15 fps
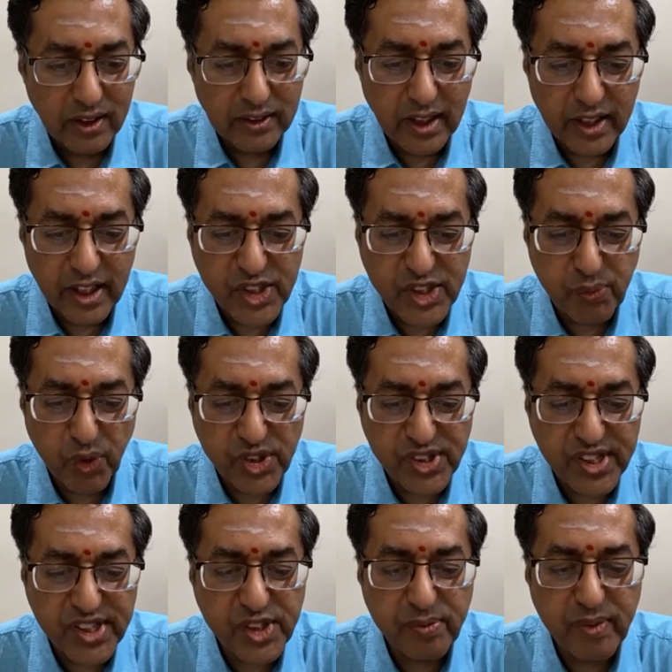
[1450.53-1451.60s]
that is
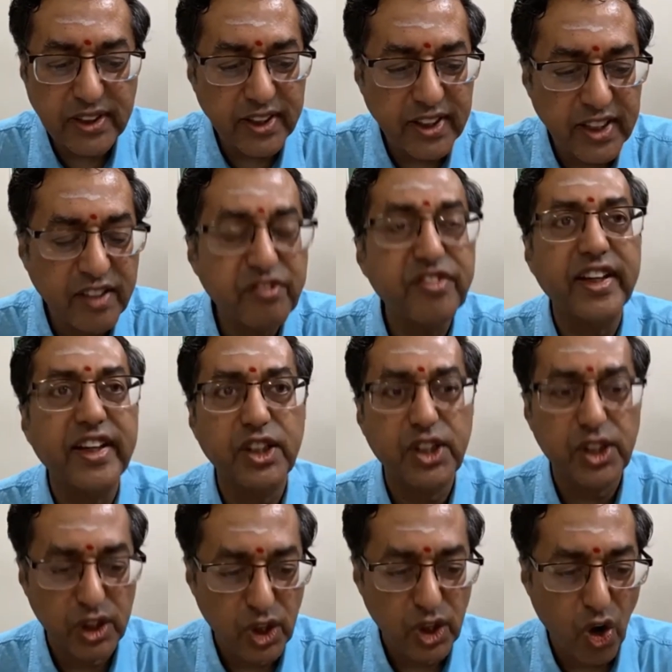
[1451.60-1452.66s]
possessed by the defect
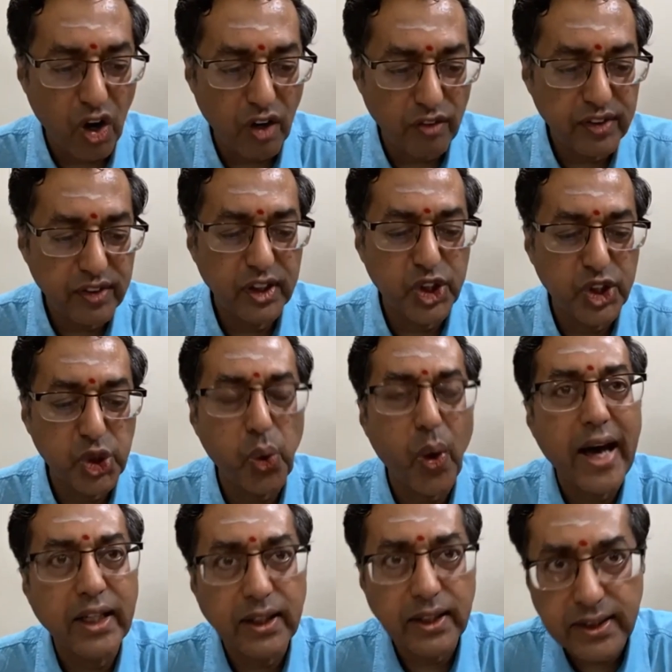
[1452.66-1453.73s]
of
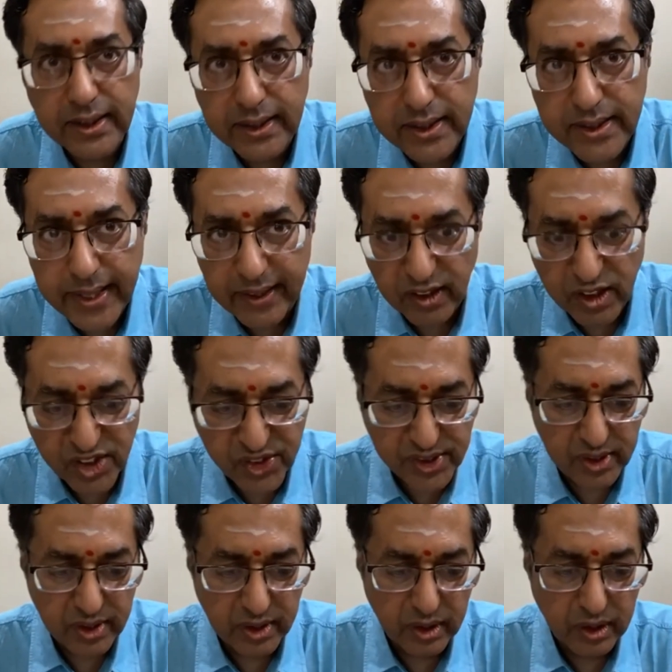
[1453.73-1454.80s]
duality
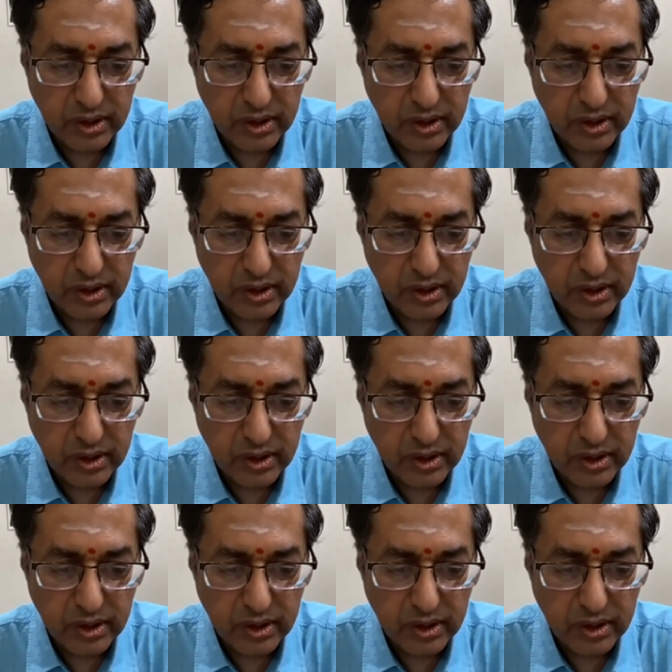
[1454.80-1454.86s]
tells.